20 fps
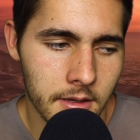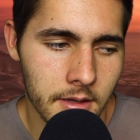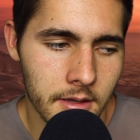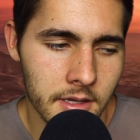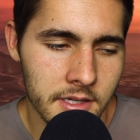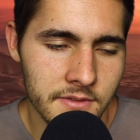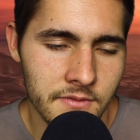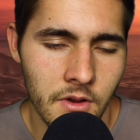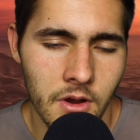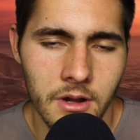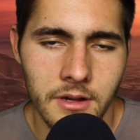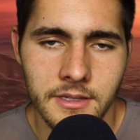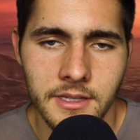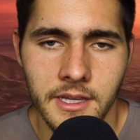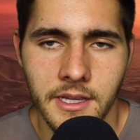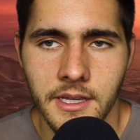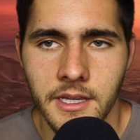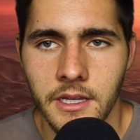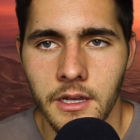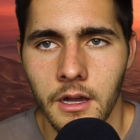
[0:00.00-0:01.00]
As far as
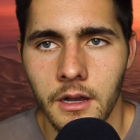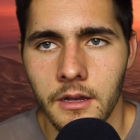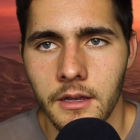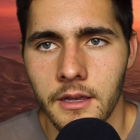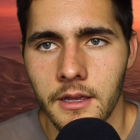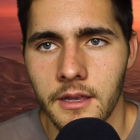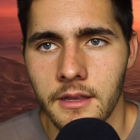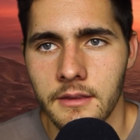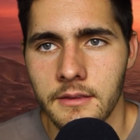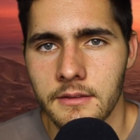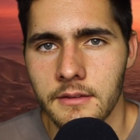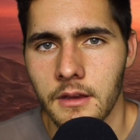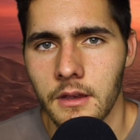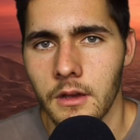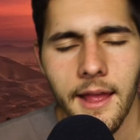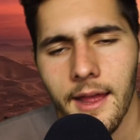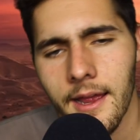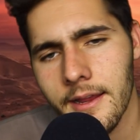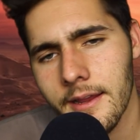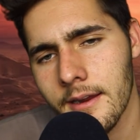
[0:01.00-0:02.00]
like young kids
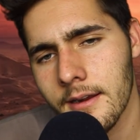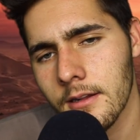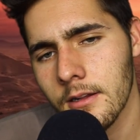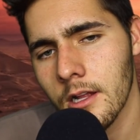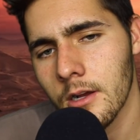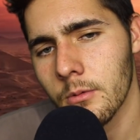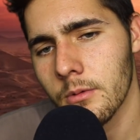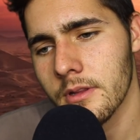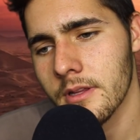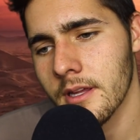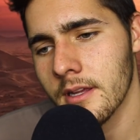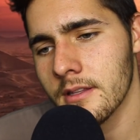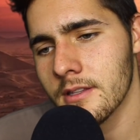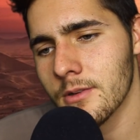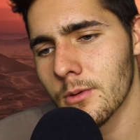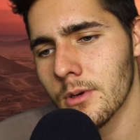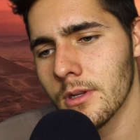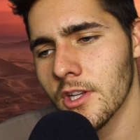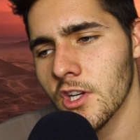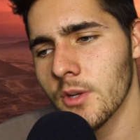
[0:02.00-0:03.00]
go, I get along with kids
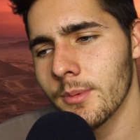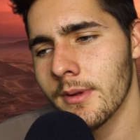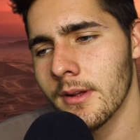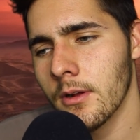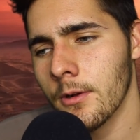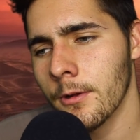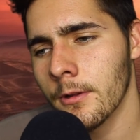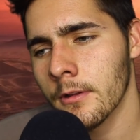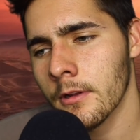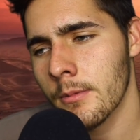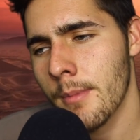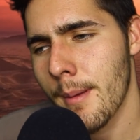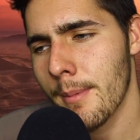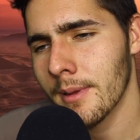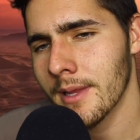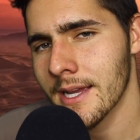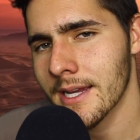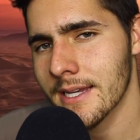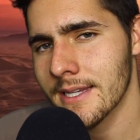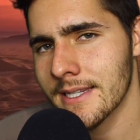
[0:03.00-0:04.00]
who are a little bit older, maybe
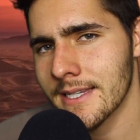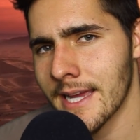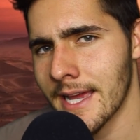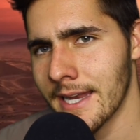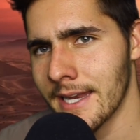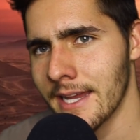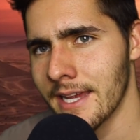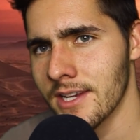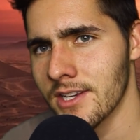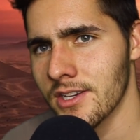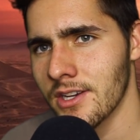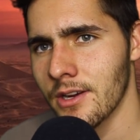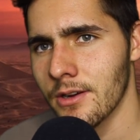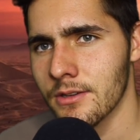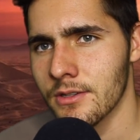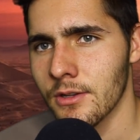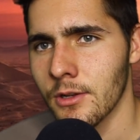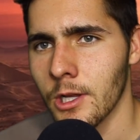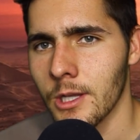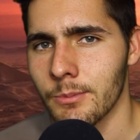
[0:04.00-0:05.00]
like 10-ish
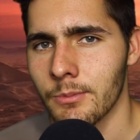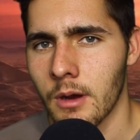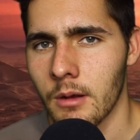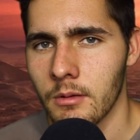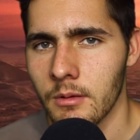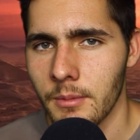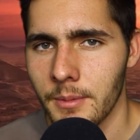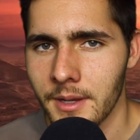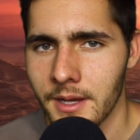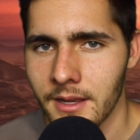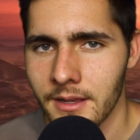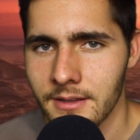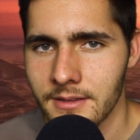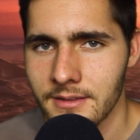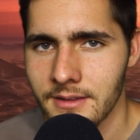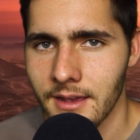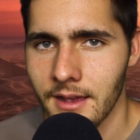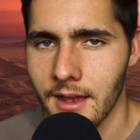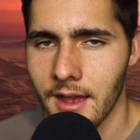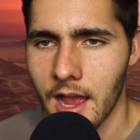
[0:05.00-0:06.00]
years old, probably
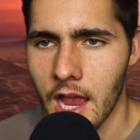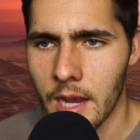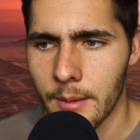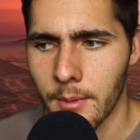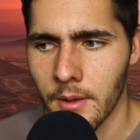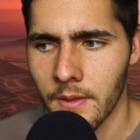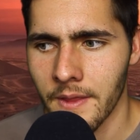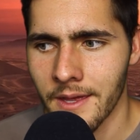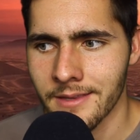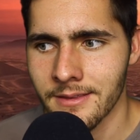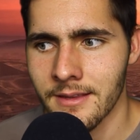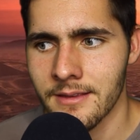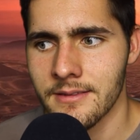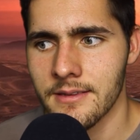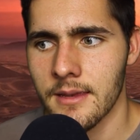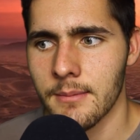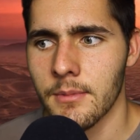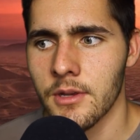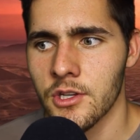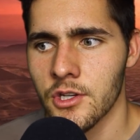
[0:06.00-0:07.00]
because I'm on like the
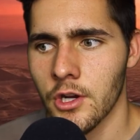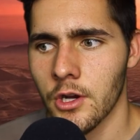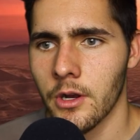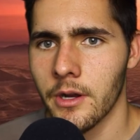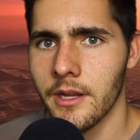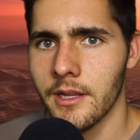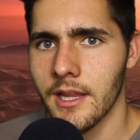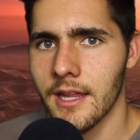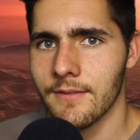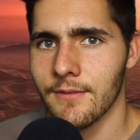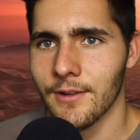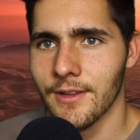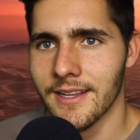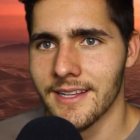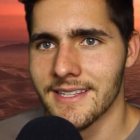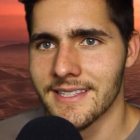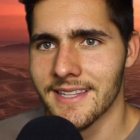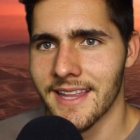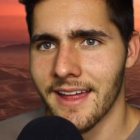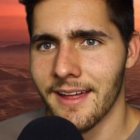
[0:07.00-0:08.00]
same maturity level
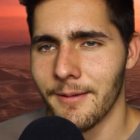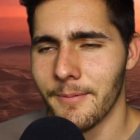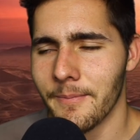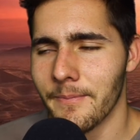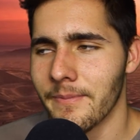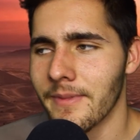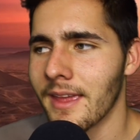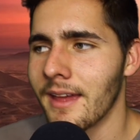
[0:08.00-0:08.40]
as them.